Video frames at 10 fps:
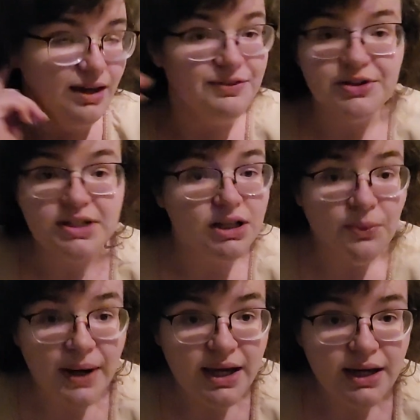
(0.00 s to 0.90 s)
If you're still
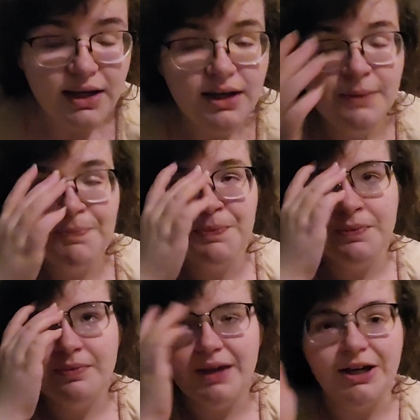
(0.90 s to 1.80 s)
awake,
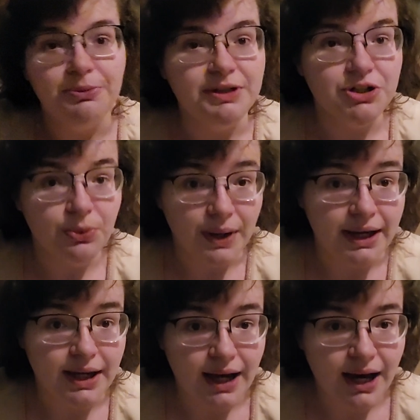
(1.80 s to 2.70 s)
I hope that your
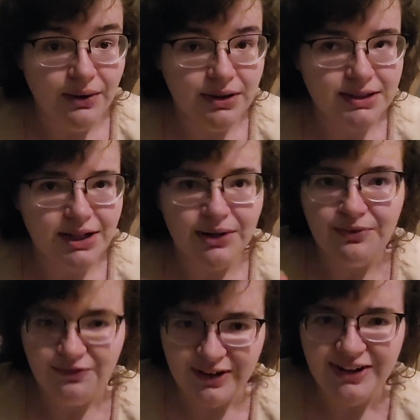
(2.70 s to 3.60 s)
waking hours are
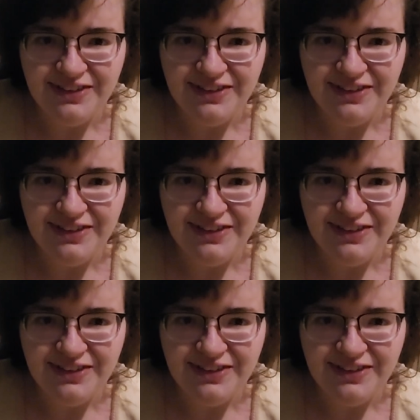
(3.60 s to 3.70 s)
very,